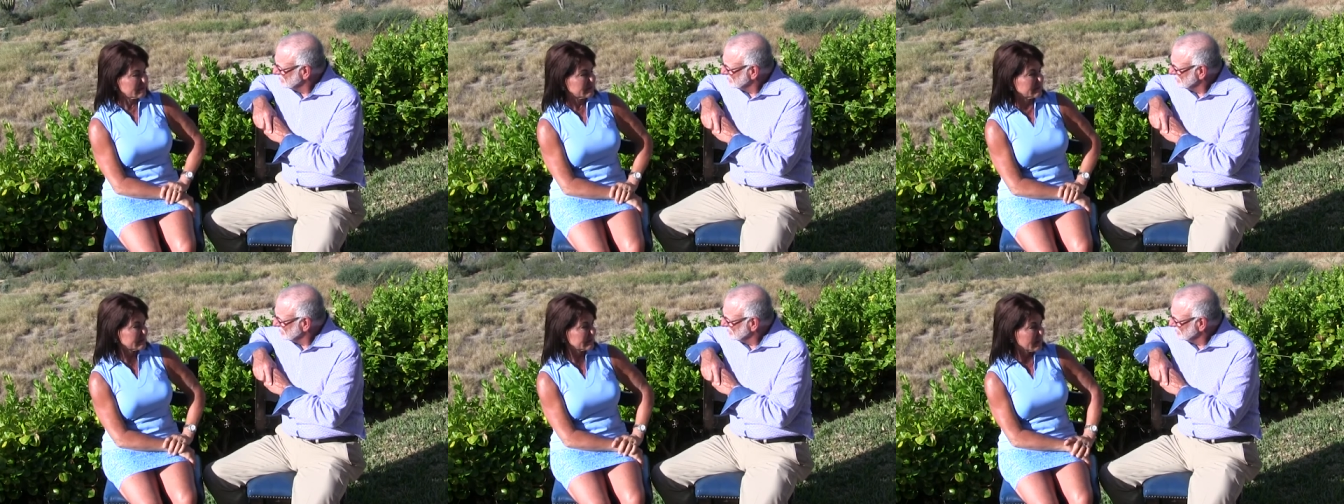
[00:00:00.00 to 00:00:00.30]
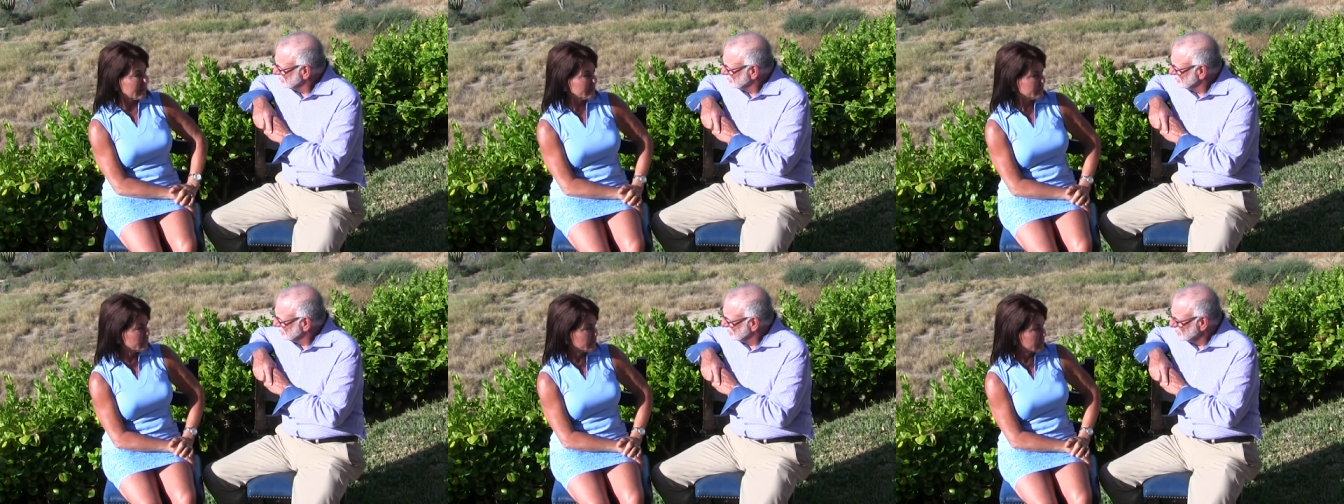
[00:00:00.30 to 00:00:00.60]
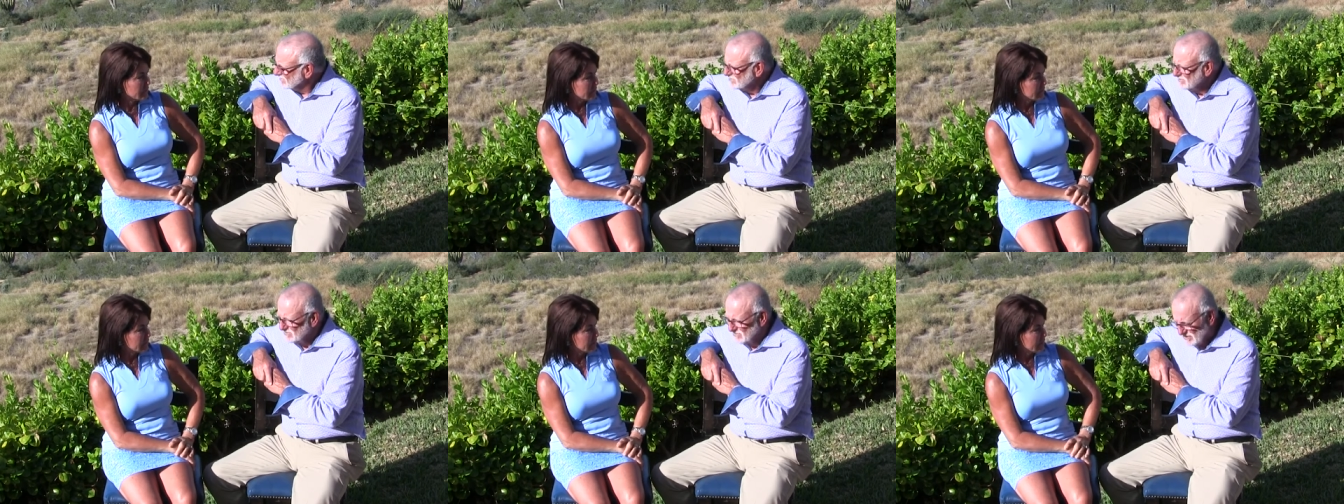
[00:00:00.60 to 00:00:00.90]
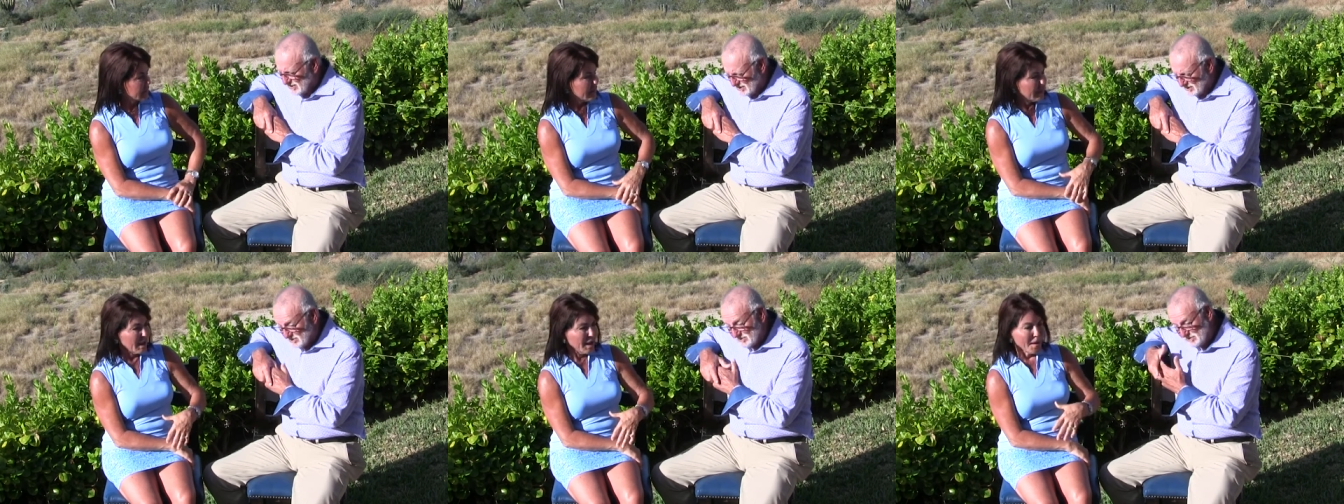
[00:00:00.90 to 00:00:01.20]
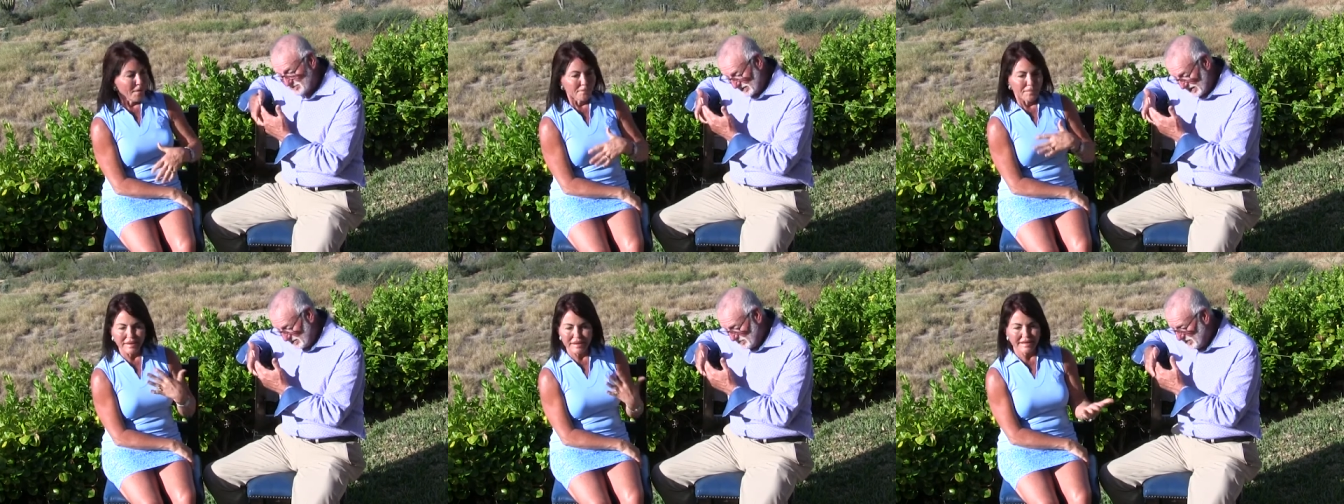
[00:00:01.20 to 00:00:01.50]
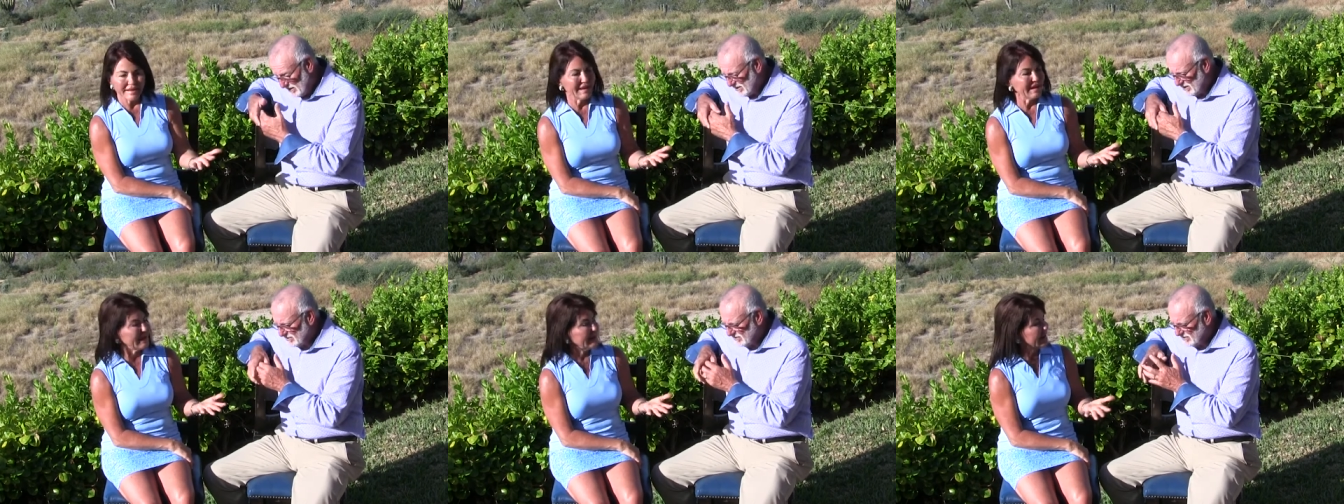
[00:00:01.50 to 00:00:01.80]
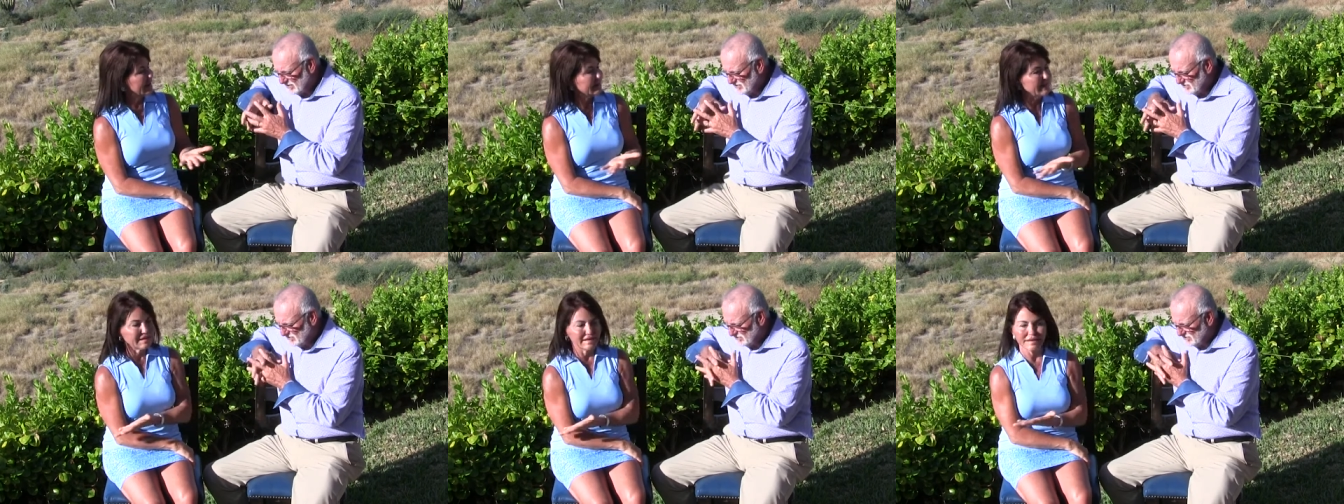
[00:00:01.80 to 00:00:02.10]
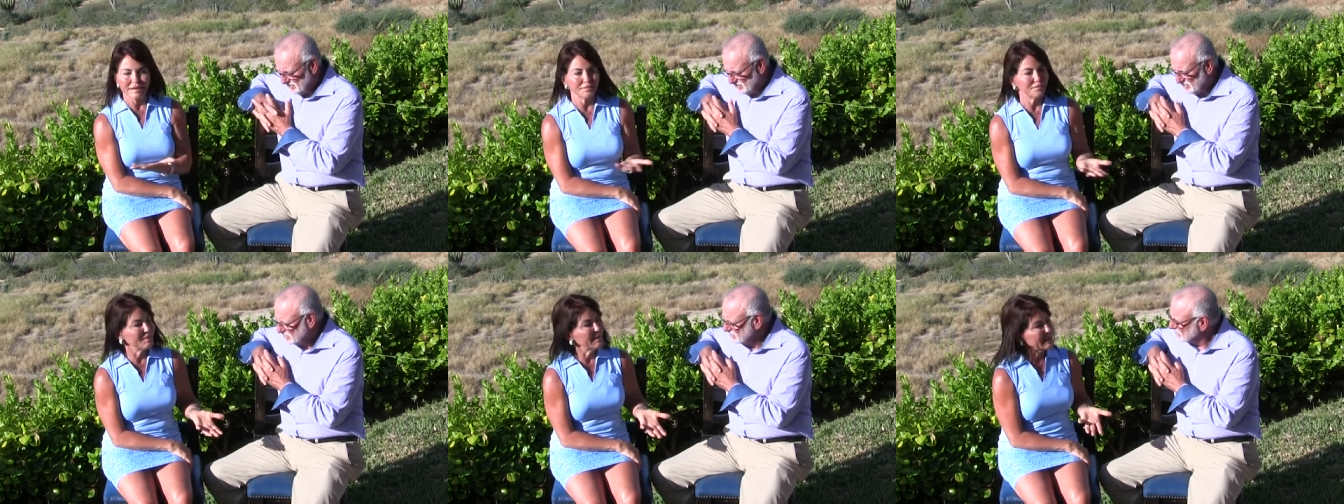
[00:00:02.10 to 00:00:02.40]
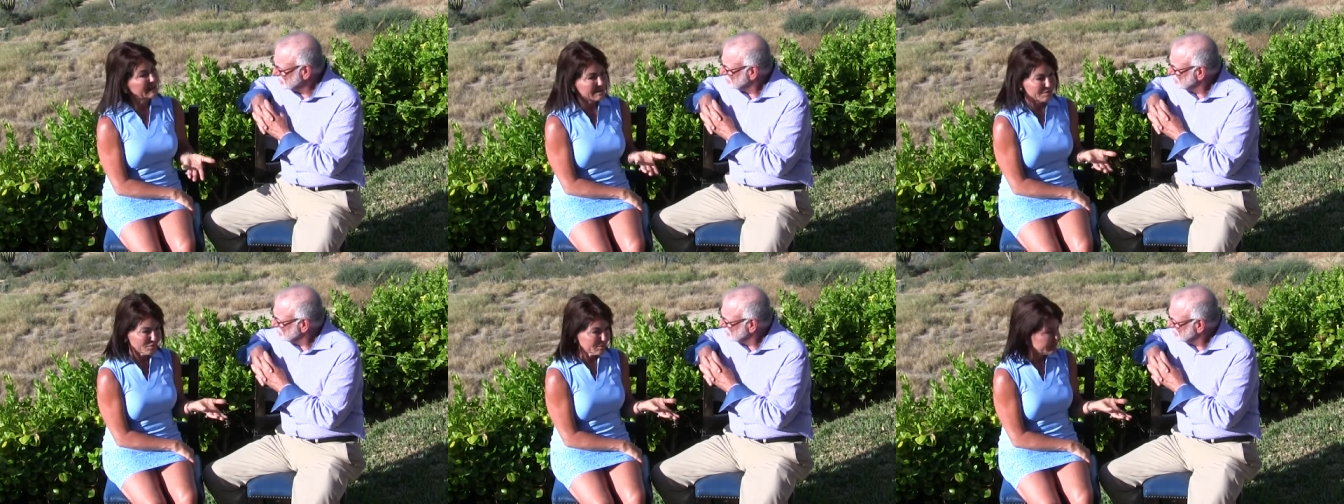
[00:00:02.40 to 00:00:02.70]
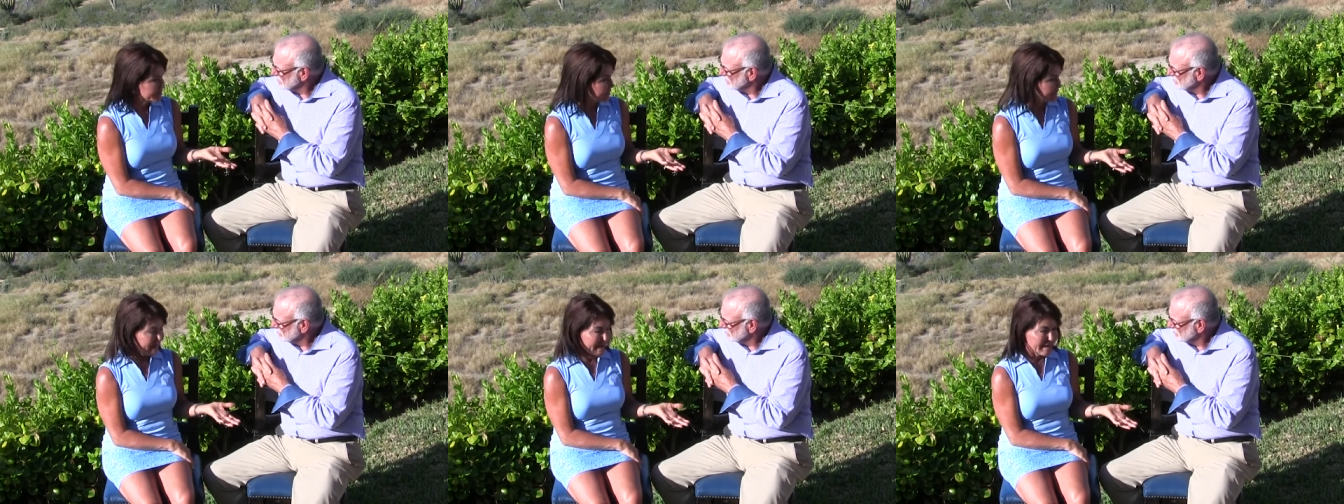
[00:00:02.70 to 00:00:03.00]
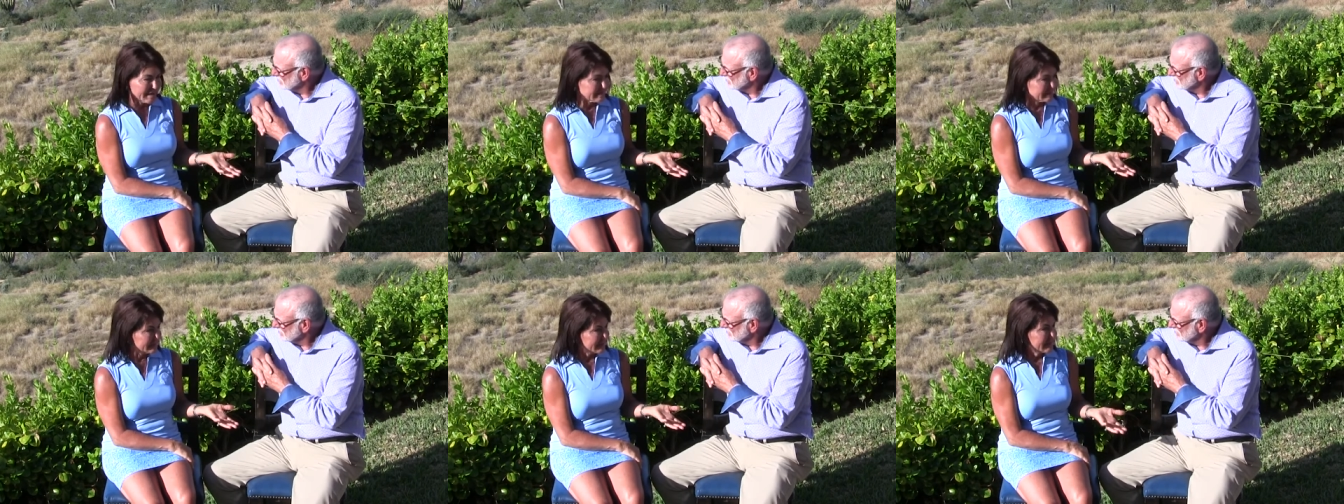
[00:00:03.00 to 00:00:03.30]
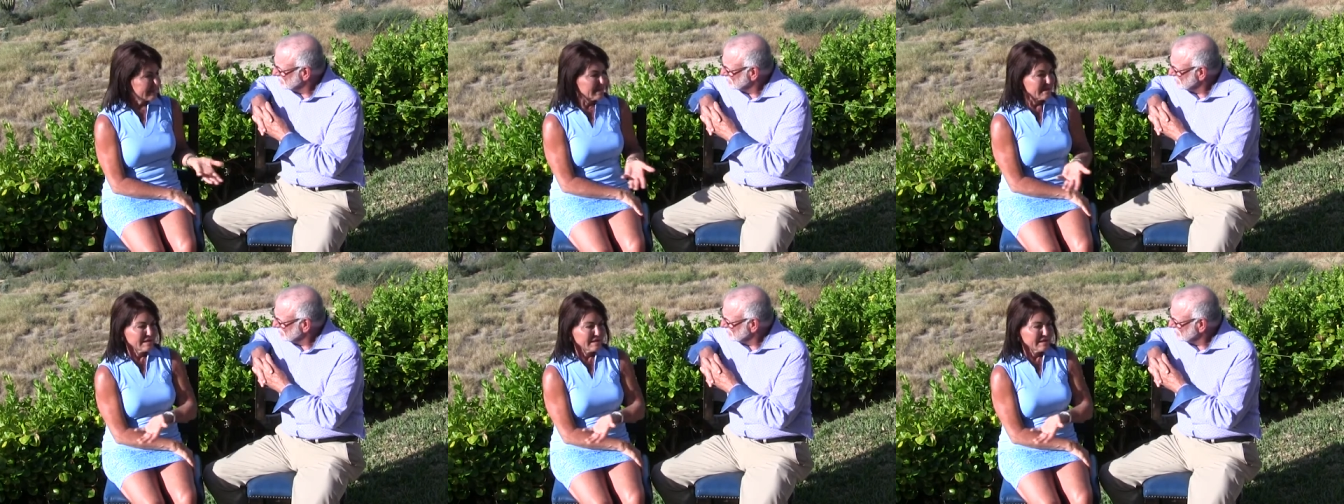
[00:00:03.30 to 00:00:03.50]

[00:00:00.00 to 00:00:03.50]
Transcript: and testosterone. Maybe. But he, he didn't admit it was because